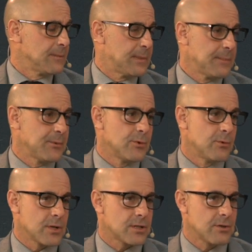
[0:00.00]
people who
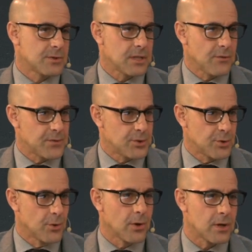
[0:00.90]
are so
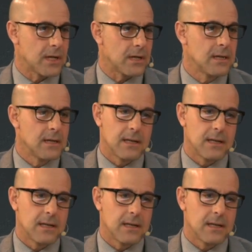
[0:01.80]
self-assured and